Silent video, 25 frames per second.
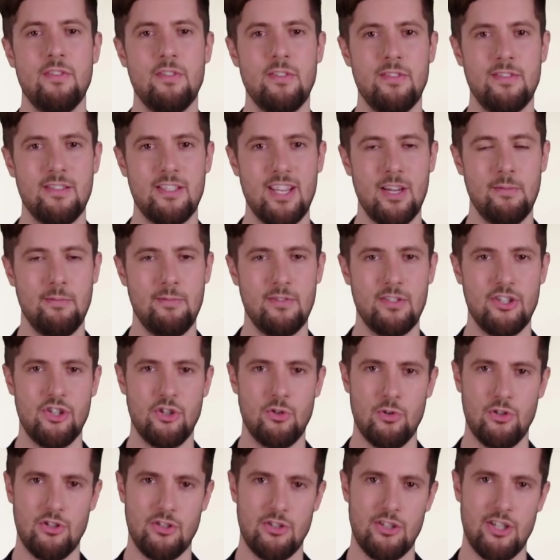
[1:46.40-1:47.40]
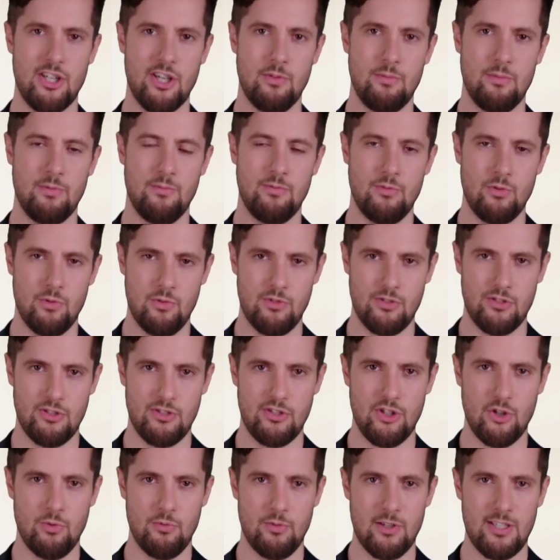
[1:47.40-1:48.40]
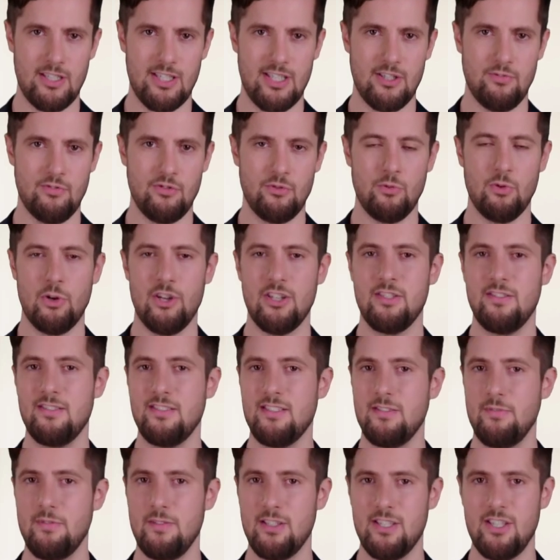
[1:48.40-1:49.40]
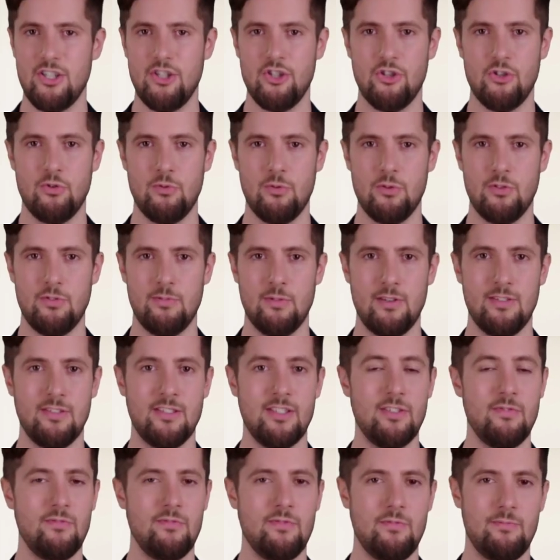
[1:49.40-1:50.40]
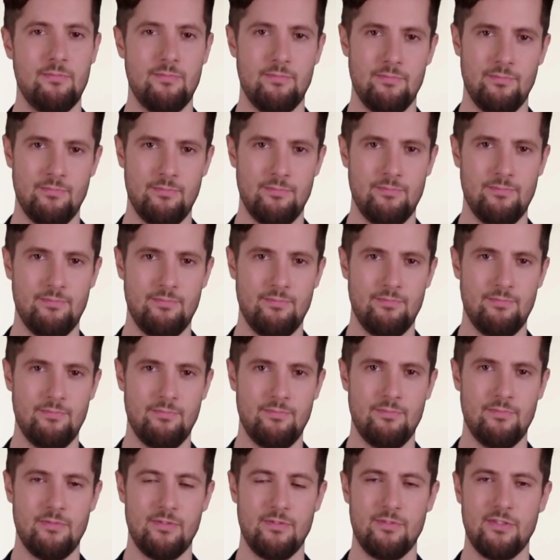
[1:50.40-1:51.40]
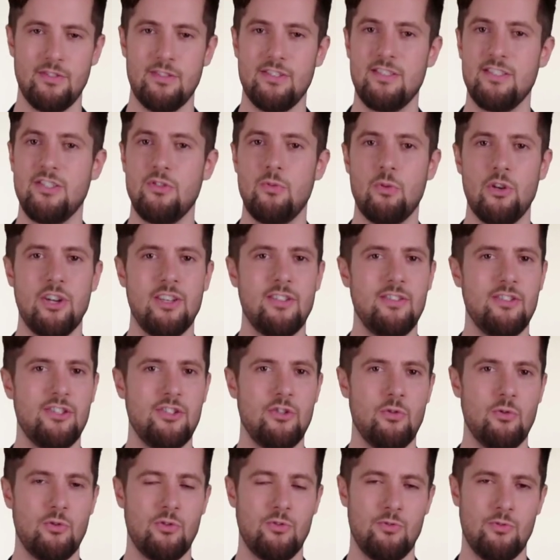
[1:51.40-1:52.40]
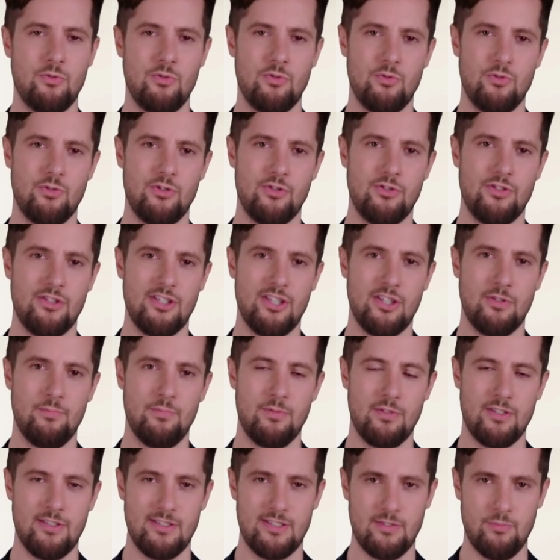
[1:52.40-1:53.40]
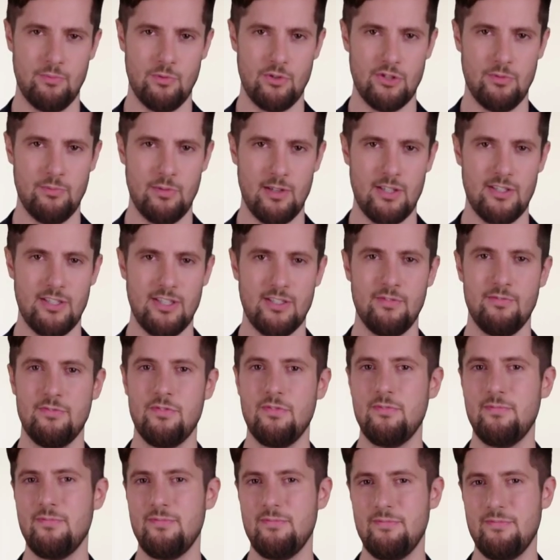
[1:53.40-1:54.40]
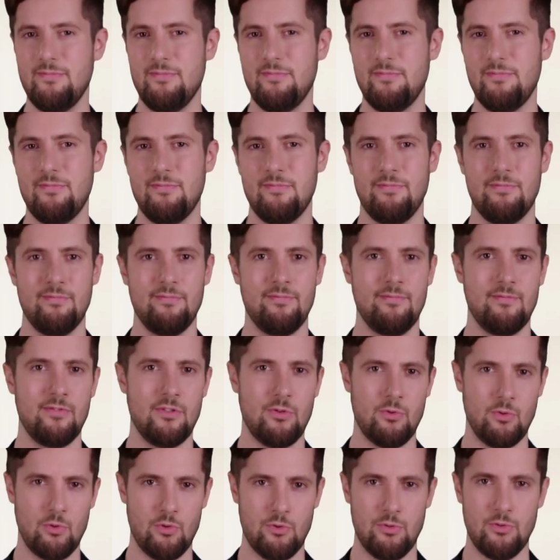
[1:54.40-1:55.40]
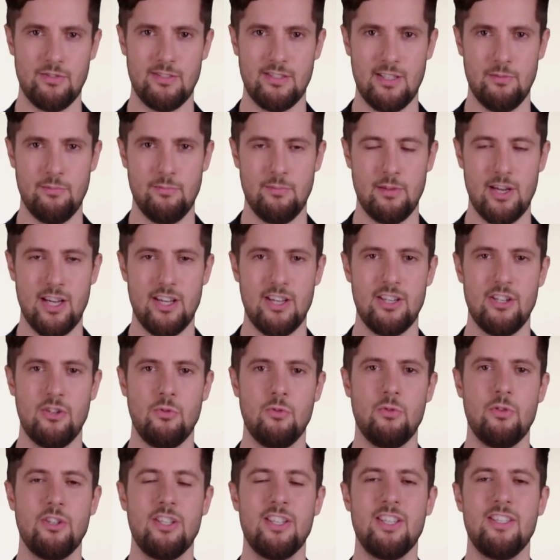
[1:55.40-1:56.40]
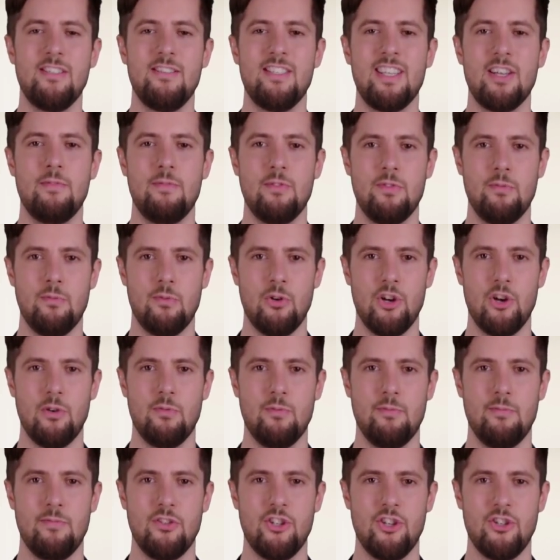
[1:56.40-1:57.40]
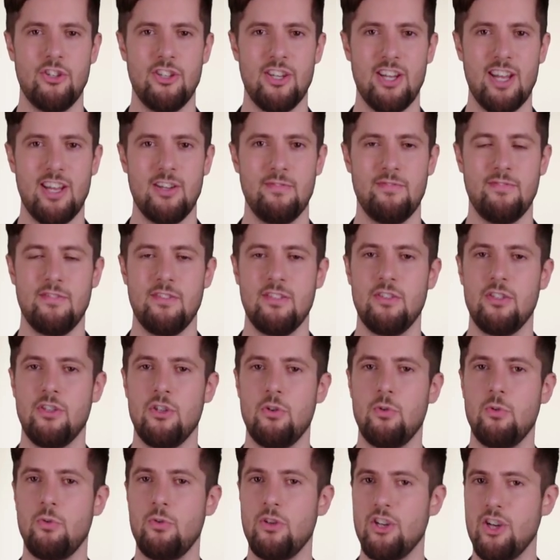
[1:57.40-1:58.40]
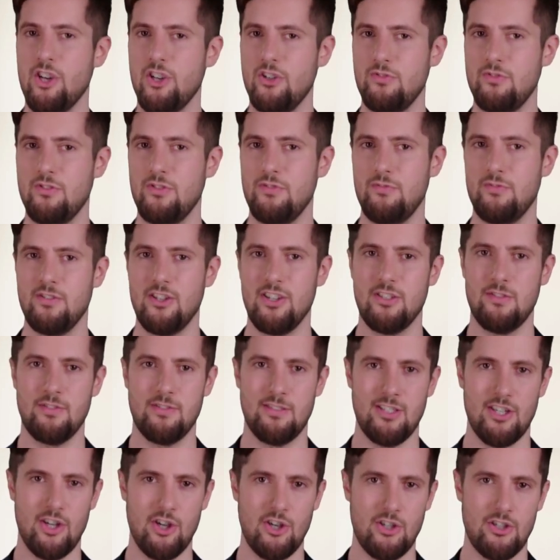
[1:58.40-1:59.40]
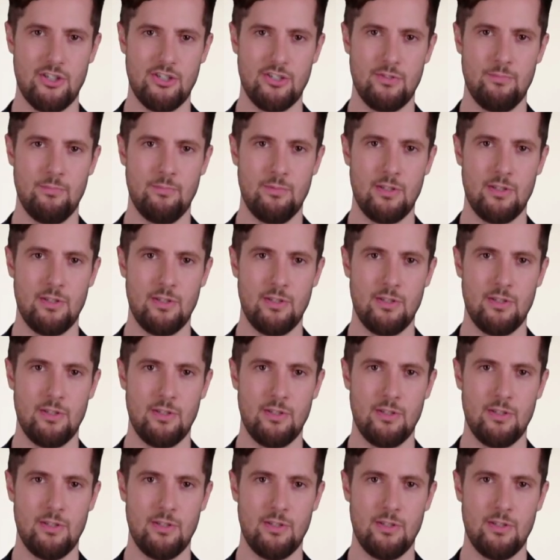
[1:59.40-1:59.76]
The same situation can be viewed in so many different ways depending on your perspective. This is why it's so crucial to keep things in perspective. When we step back and really examine the problems in our lives, we often find that they aren't as